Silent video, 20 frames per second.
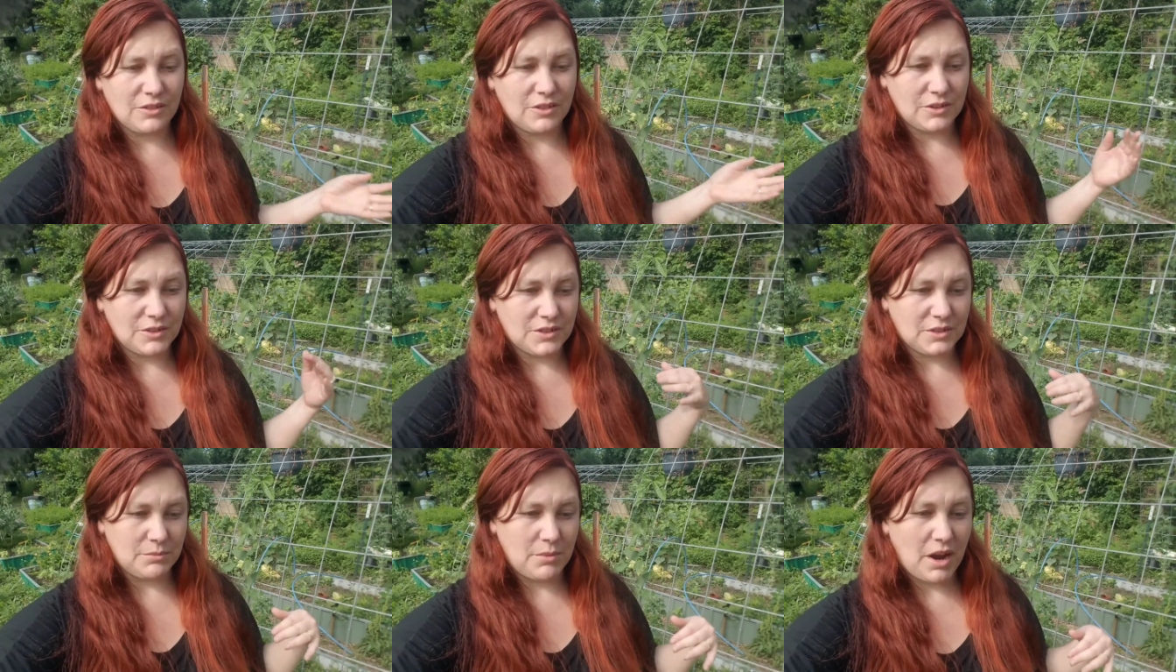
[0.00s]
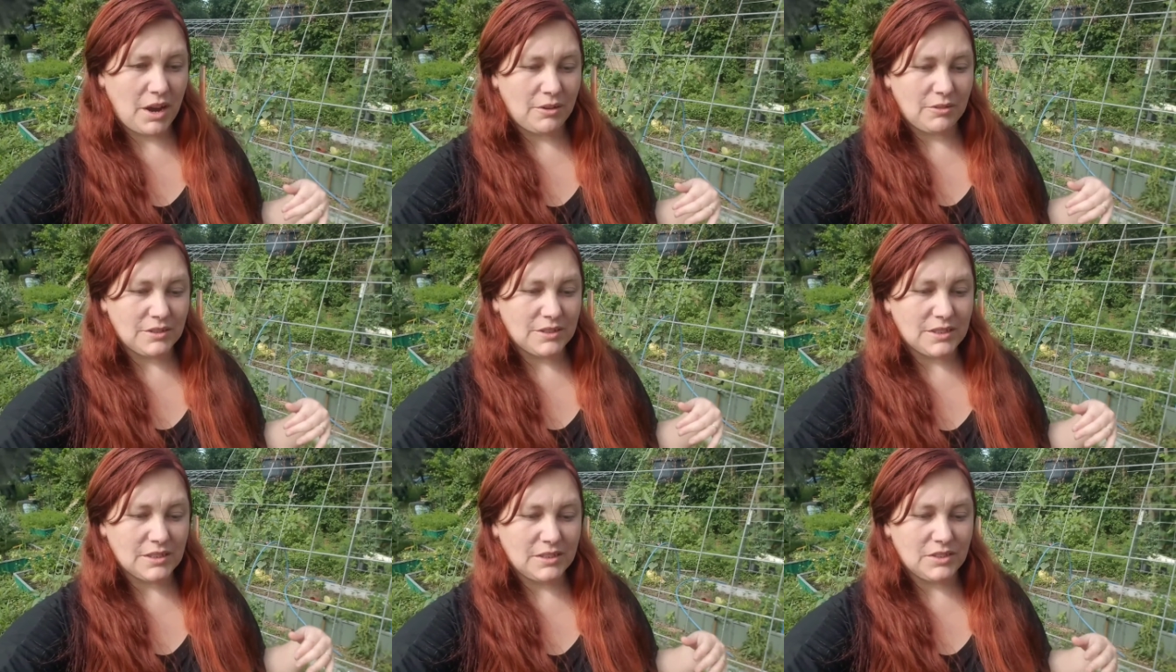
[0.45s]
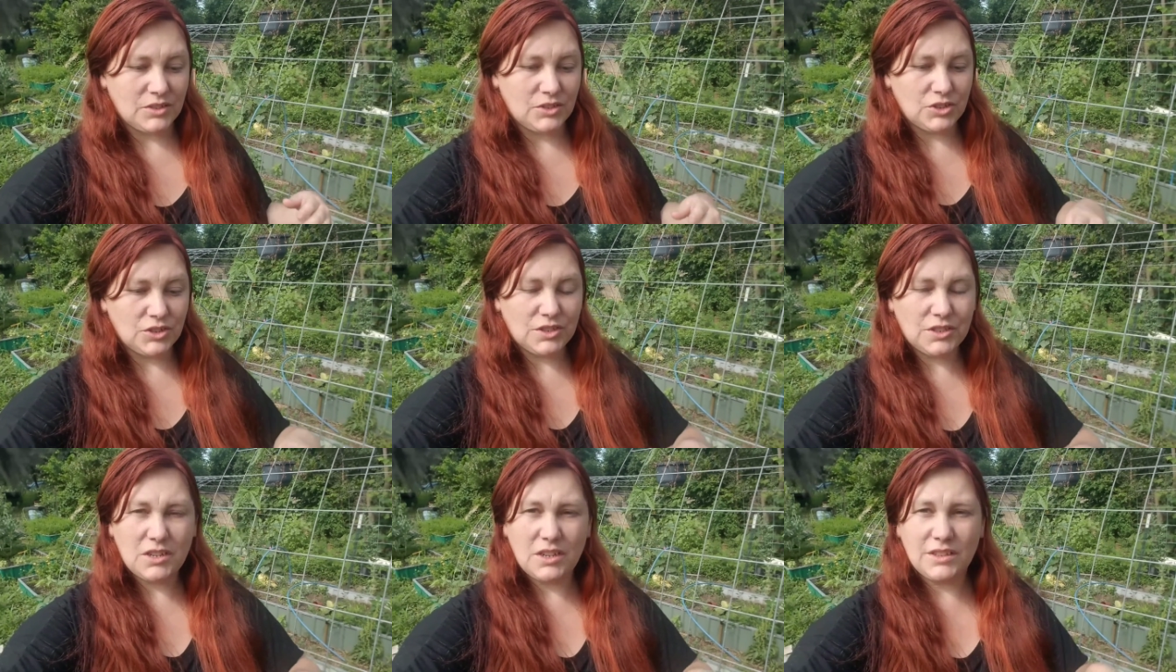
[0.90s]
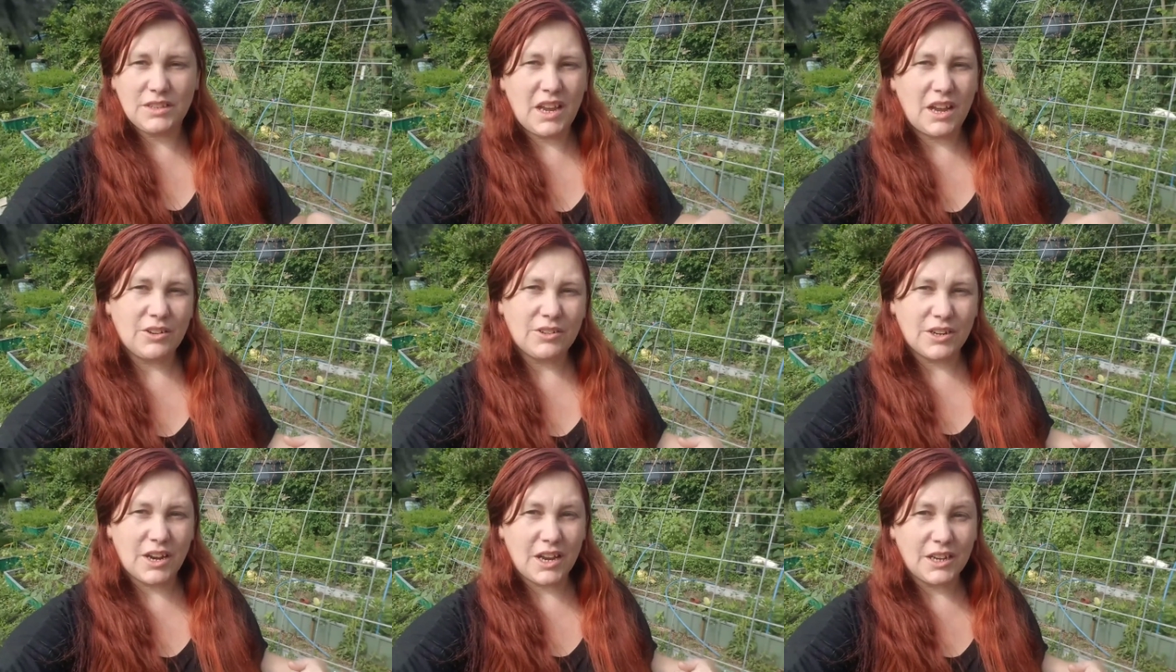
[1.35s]
there's some irises just on the
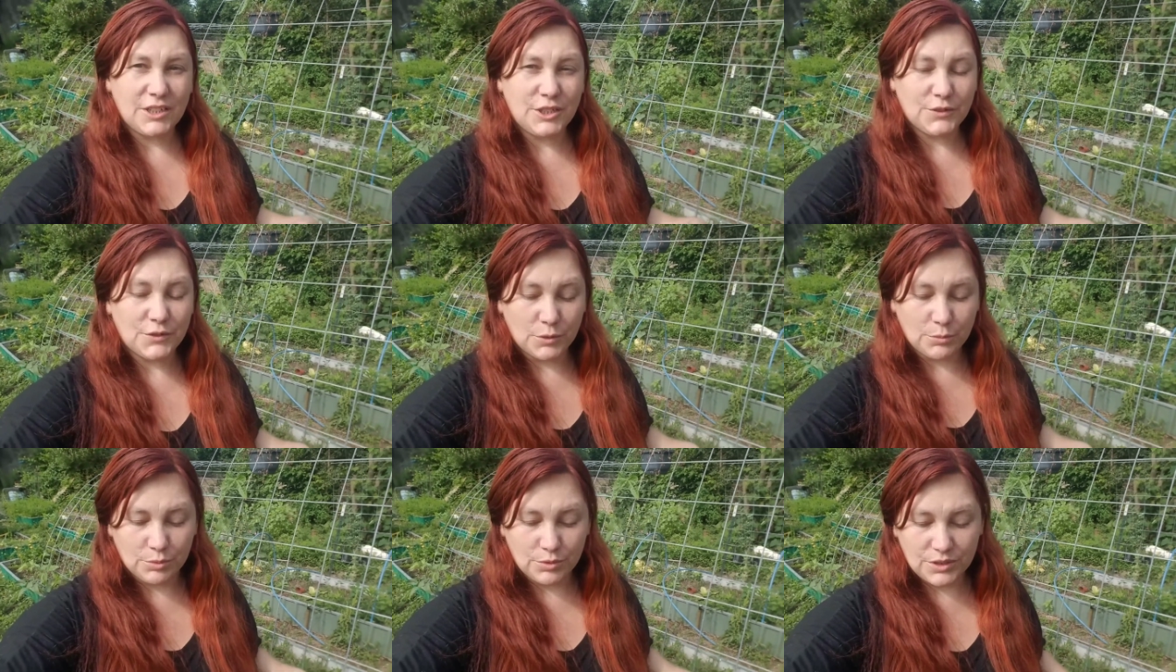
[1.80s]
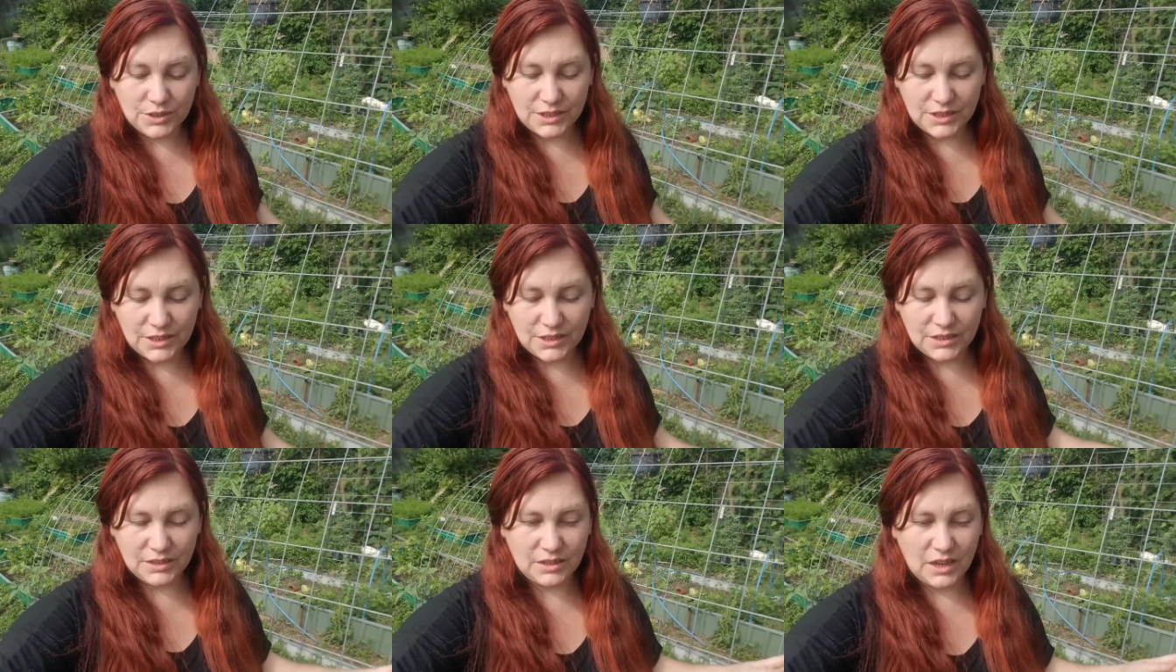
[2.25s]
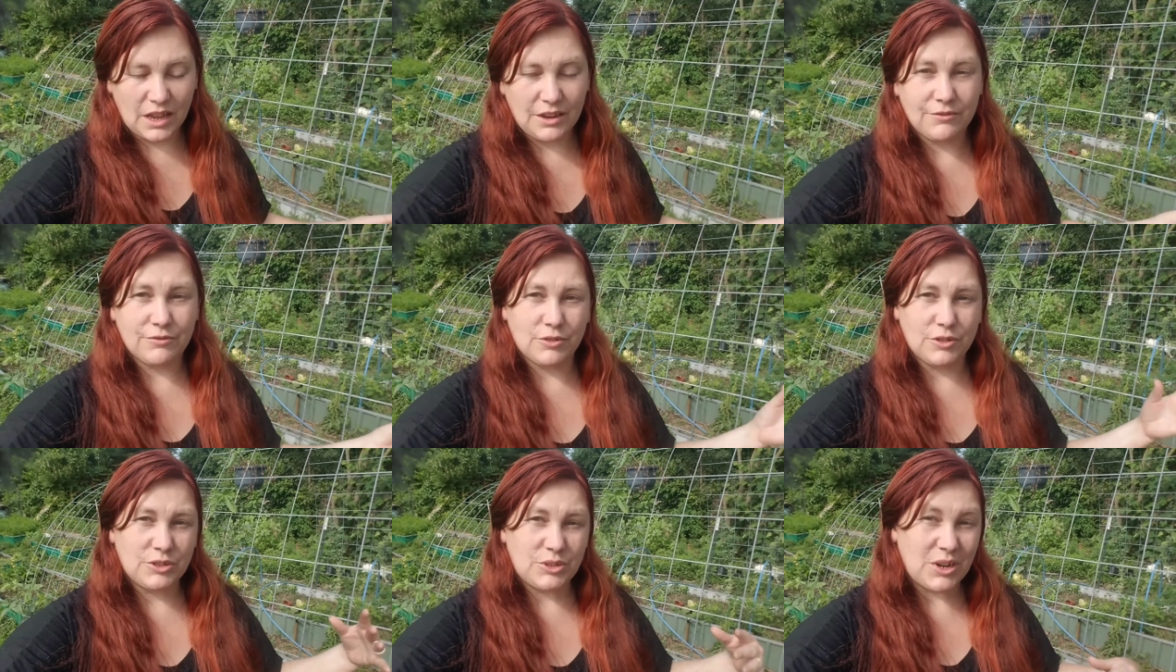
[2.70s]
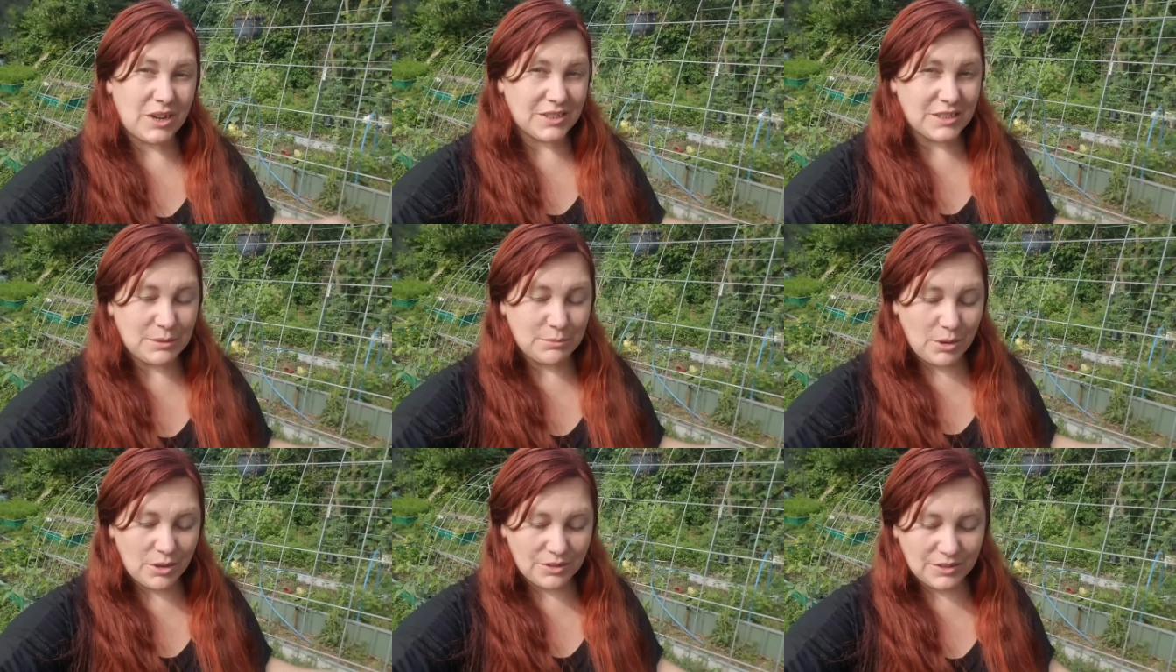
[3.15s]
outer edge for pretty and for
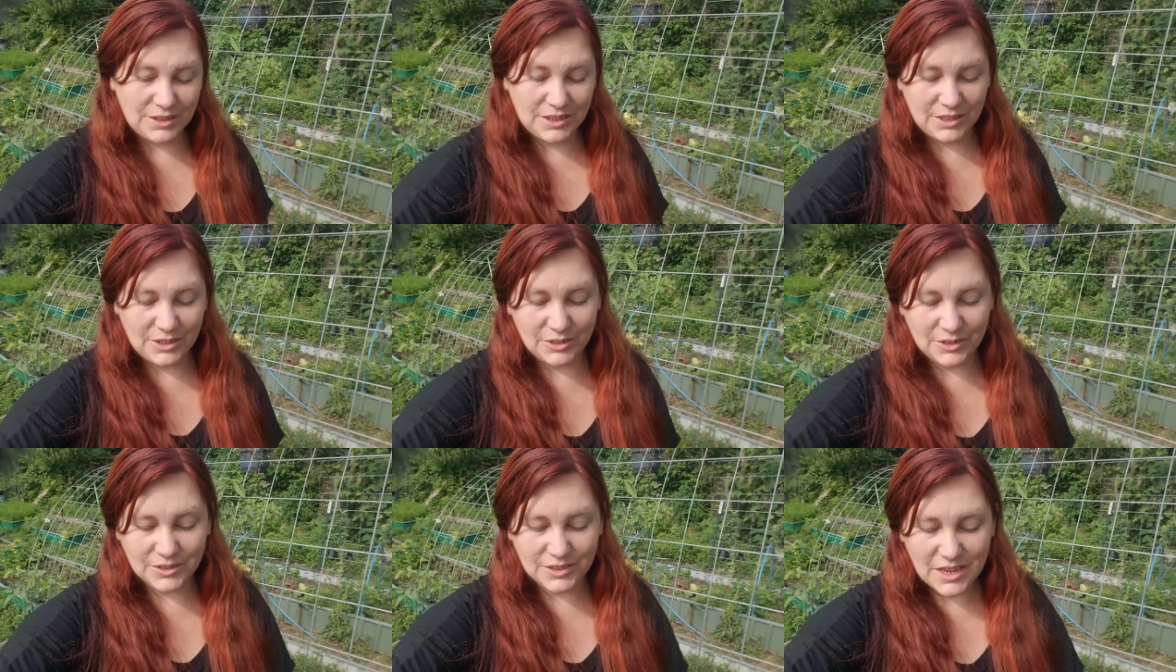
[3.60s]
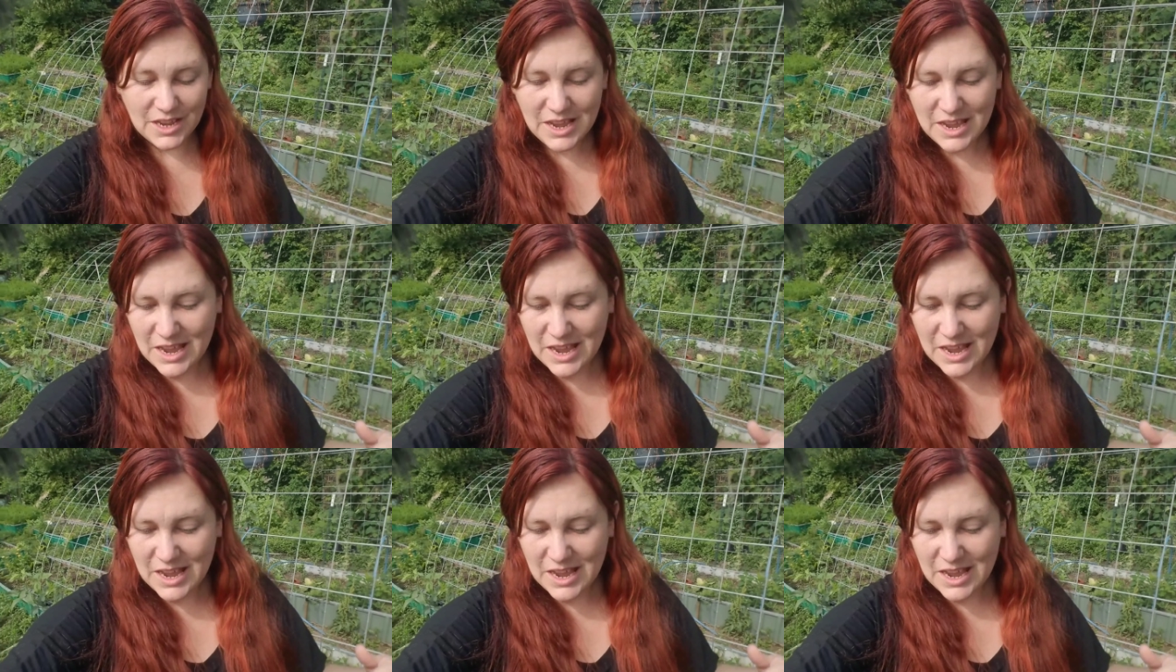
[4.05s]
attracting pollinators.